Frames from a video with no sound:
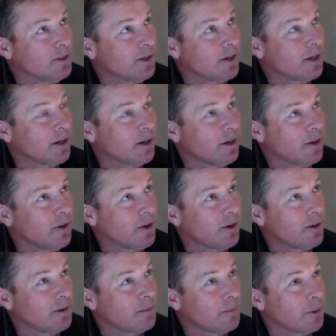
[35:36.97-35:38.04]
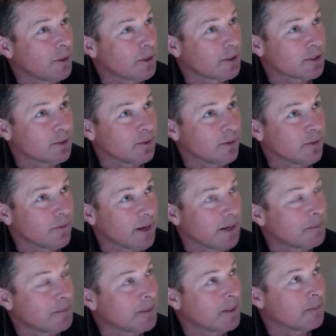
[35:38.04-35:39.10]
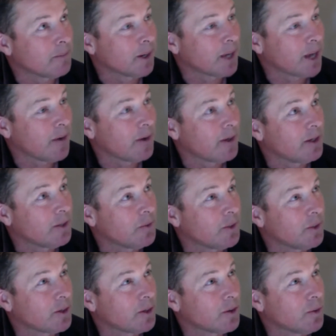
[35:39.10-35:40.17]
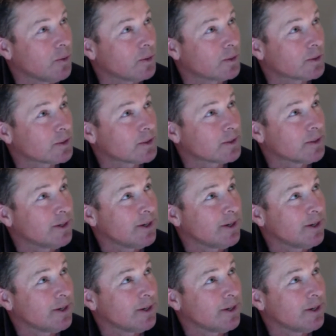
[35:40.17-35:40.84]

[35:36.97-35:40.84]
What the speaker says: You can learn personal development by going and doing a course.